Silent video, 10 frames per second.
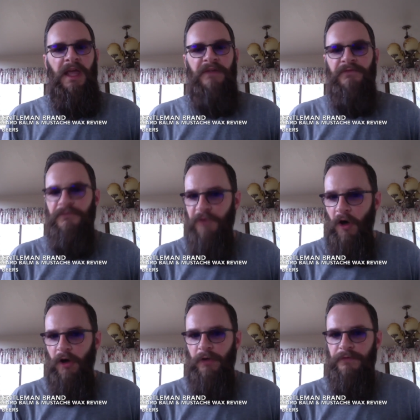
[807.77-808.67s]

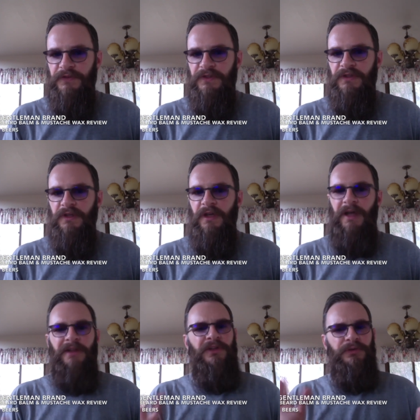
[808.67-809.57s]
involves
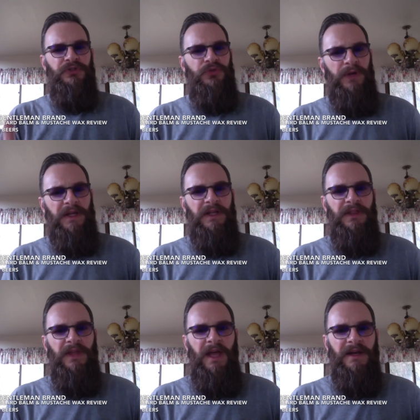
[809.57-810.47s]
a little
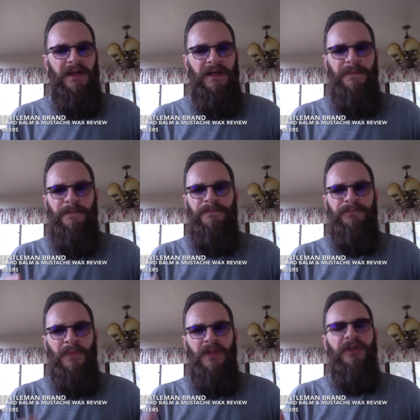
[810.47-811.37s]
trick that
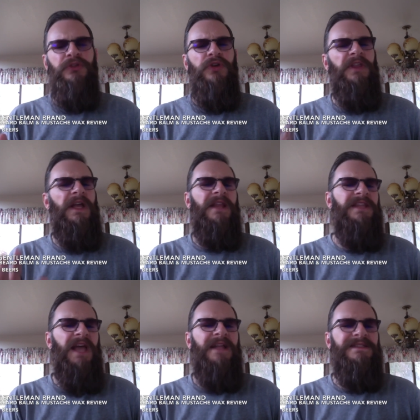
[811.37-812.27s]
I got
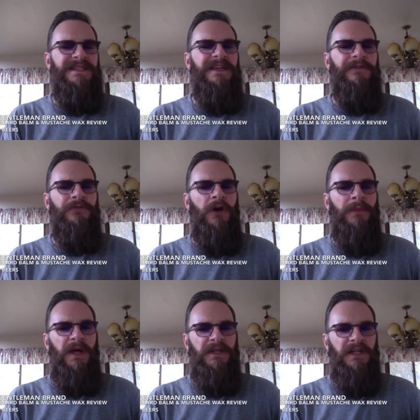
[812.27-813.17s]
the idea
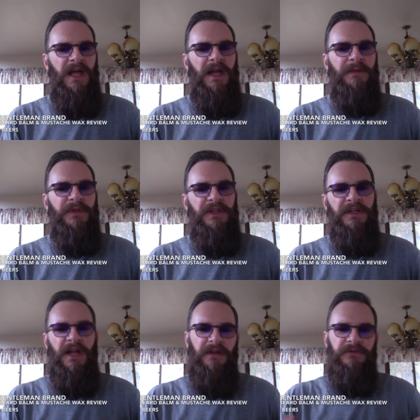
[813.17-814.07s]
from online, but
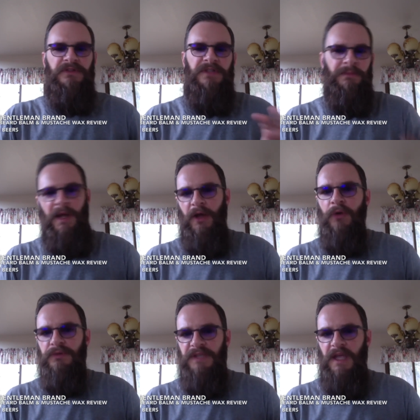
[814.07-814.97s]
then kind of did my
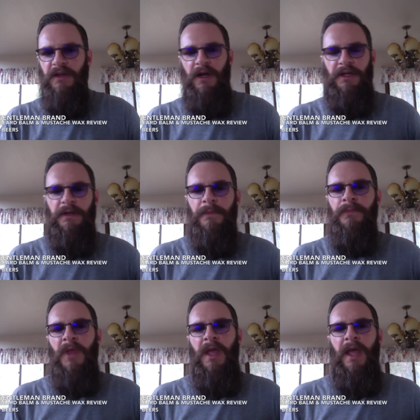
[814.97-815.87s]
own take on it.
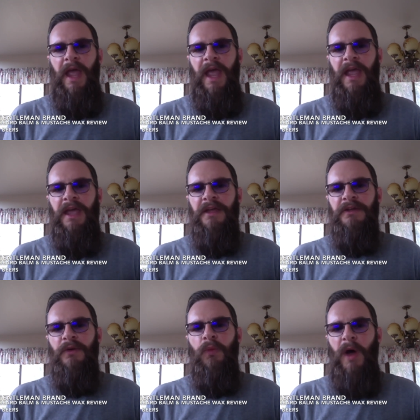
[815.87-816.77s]

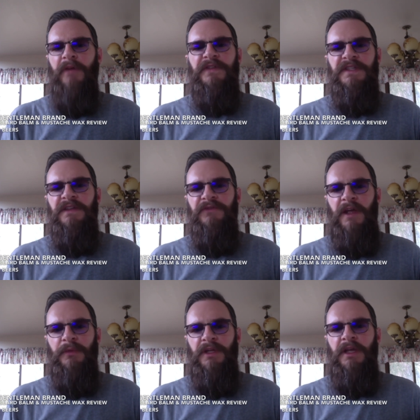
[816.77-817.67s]
And while visiting
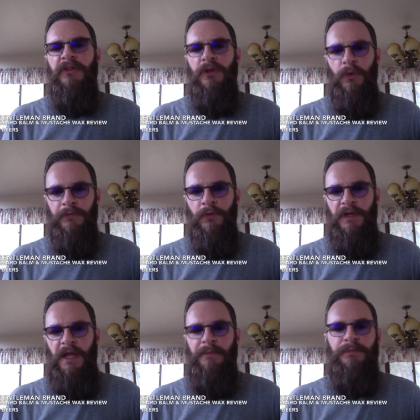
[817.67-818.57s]
family in the lower
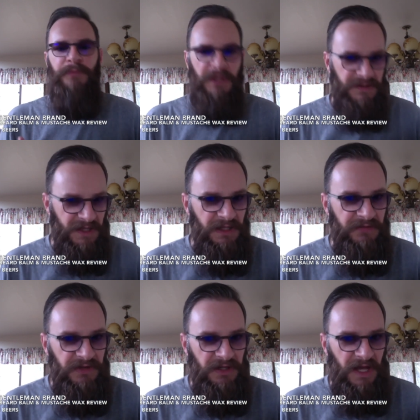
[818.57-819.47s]
48, because I
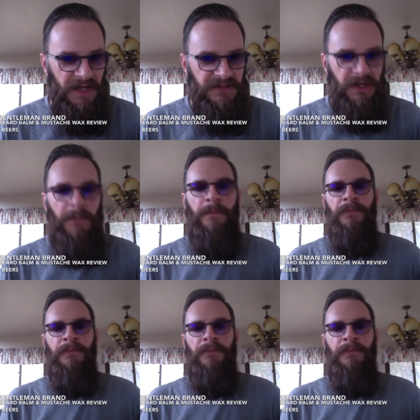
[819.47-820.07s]
live in Alaska,